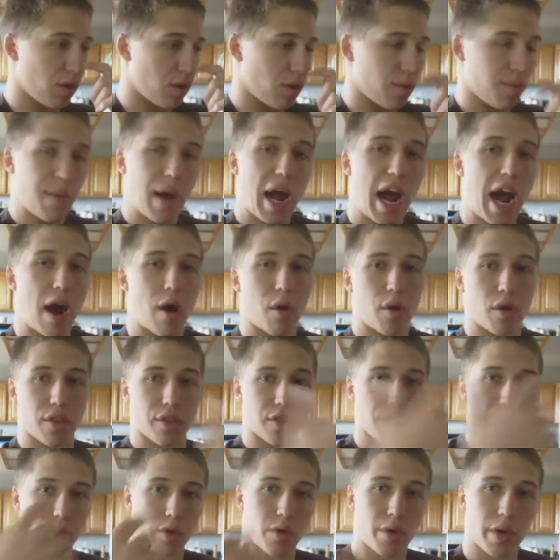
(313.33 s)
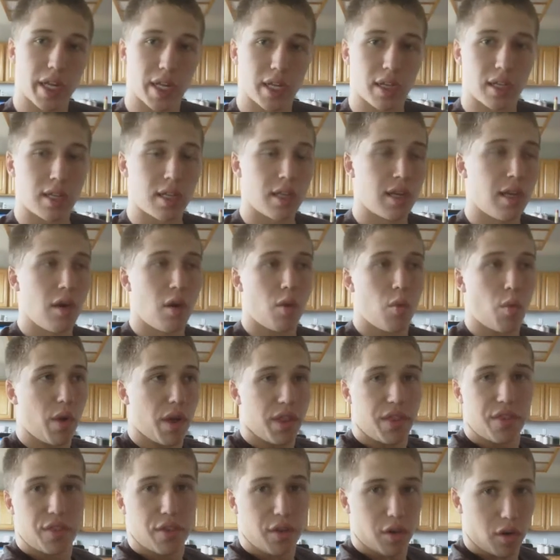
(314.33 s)
You know, power through it
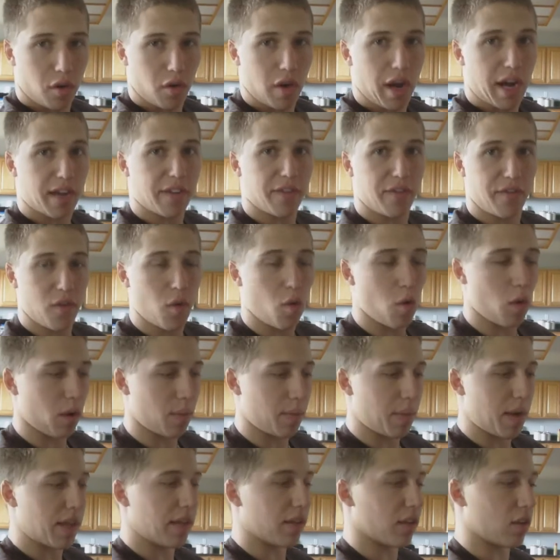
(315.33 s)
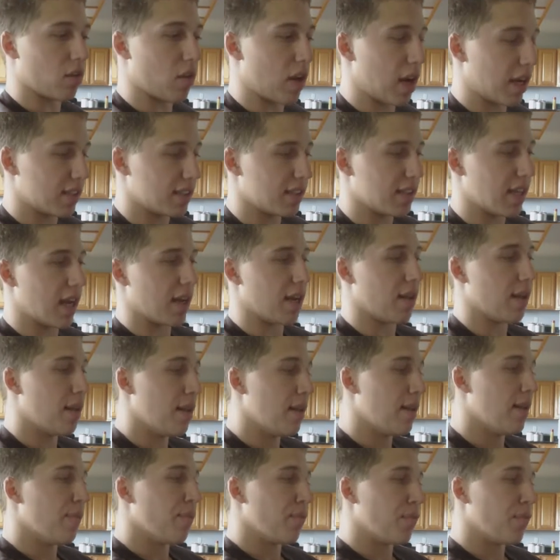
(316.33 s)
with the correct form and the correct set.